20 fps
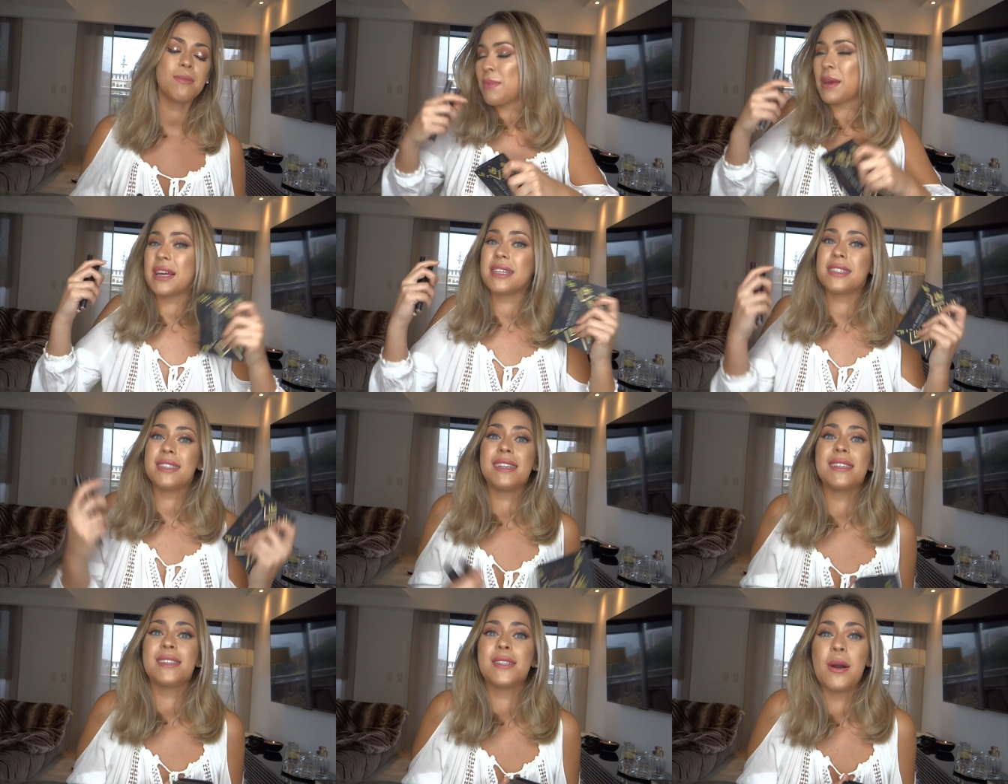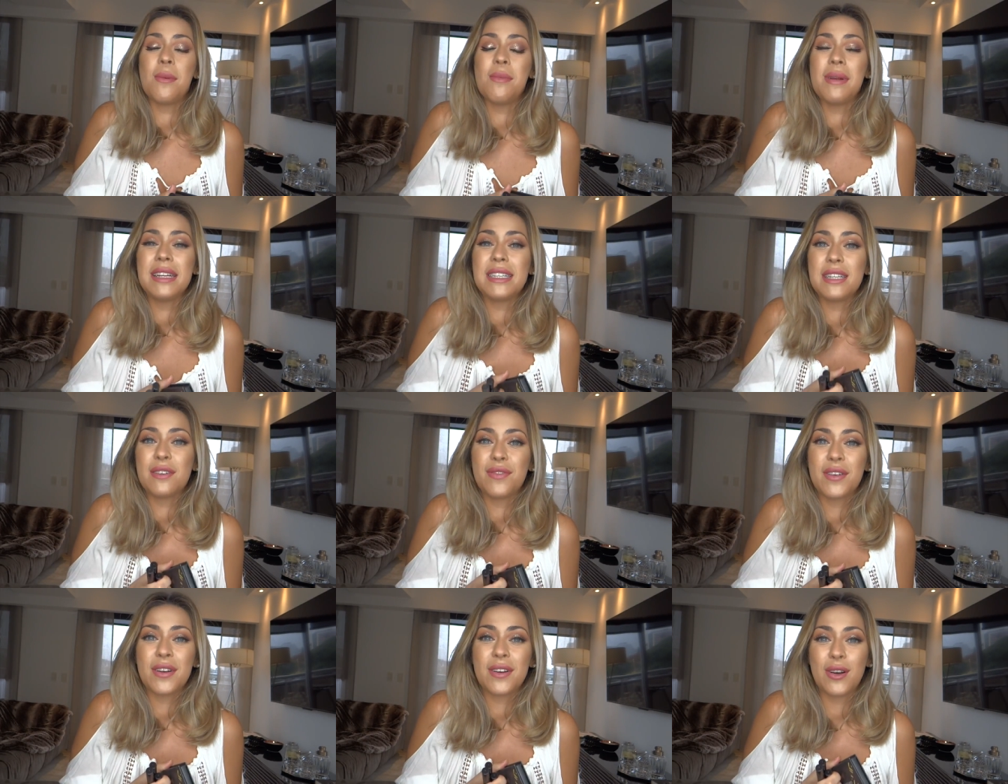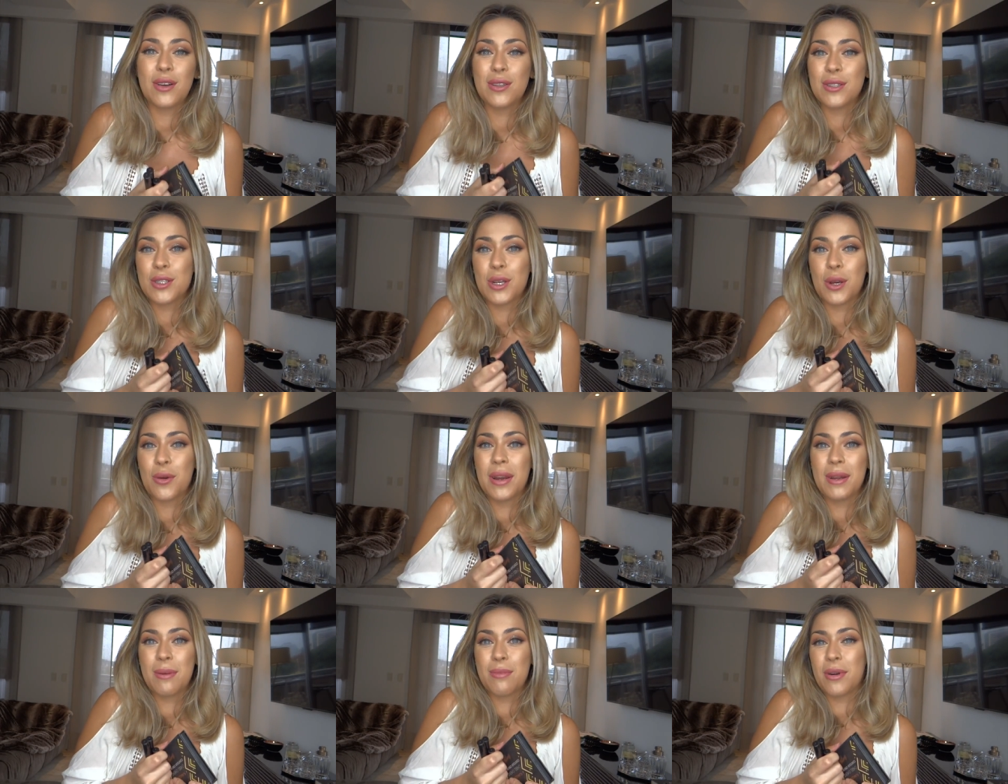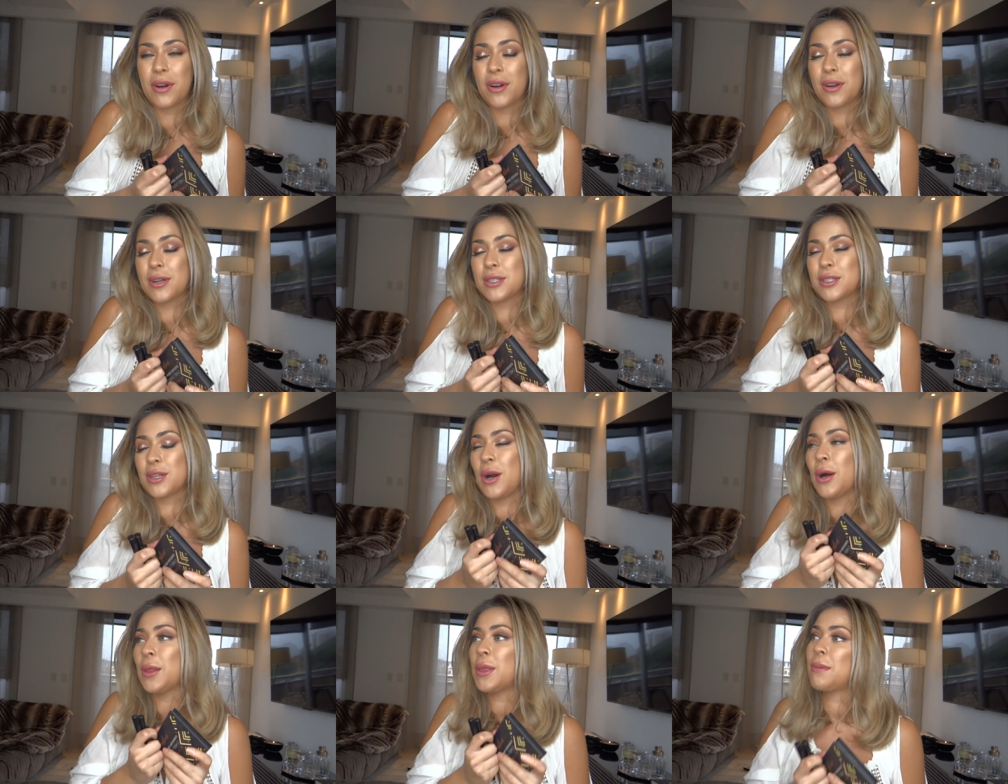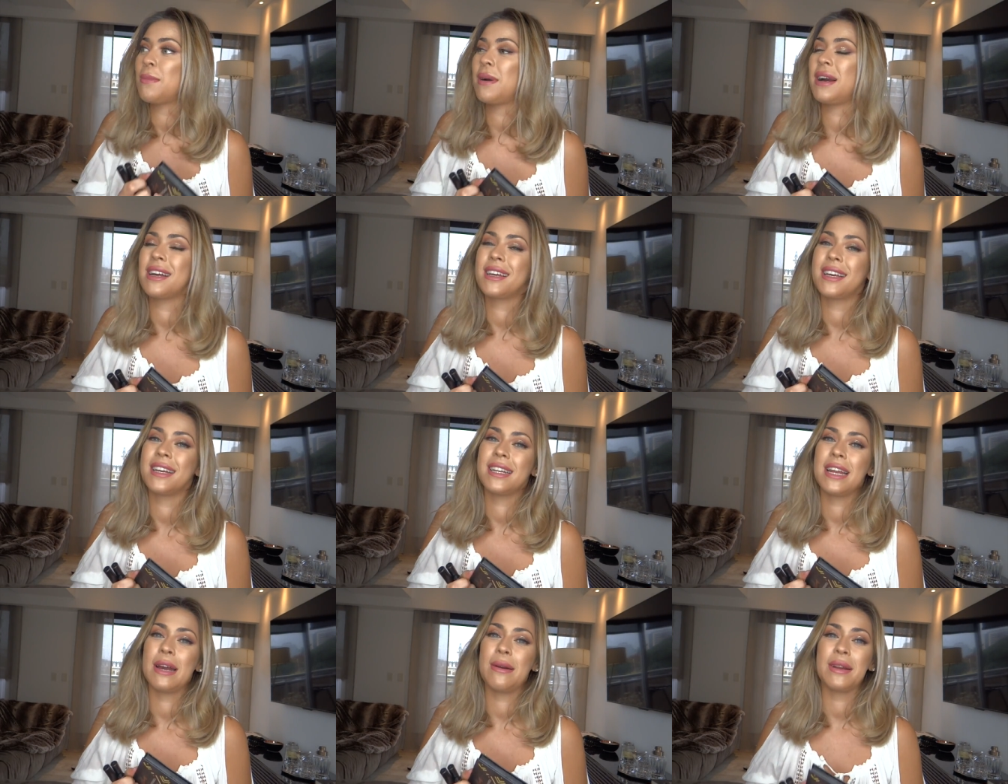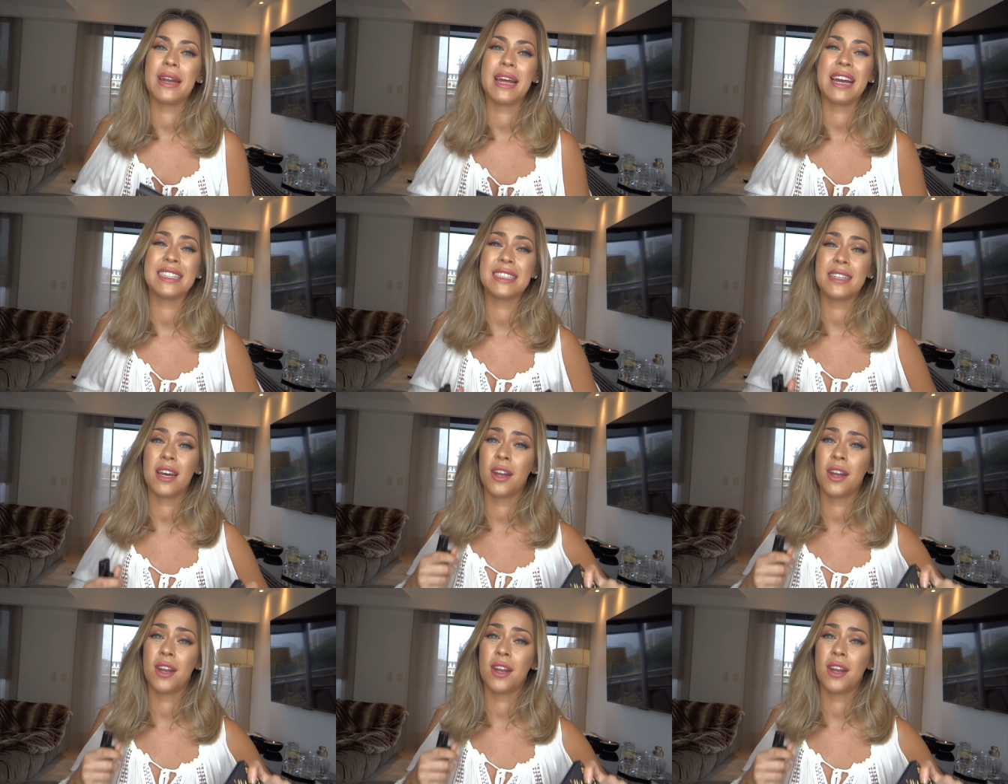because there's so many different contouring products on the market nowadays,